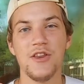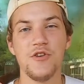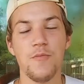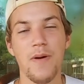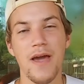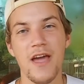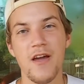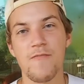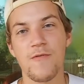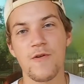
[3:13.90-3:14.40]
you
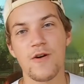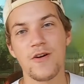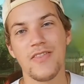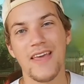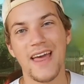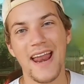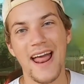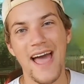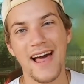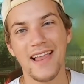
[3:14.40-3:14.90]
may have heard
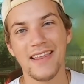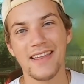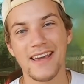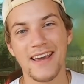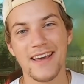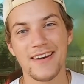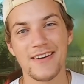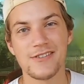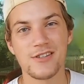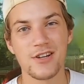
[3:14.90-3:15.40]
that
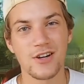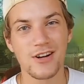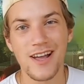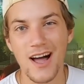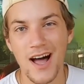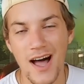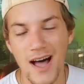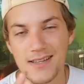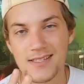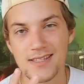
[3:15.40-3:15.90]
alligators are
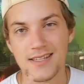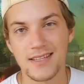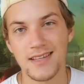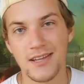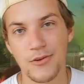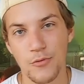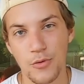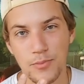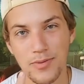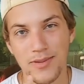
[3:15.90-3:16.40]

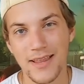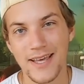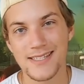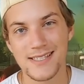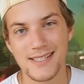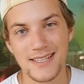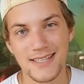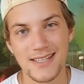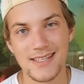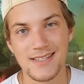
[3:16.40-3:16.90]
constantly
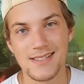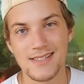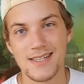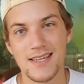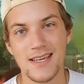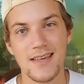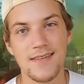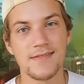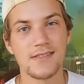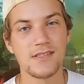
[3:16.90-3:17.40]
replacing these
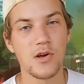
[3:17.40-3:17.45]
teeth.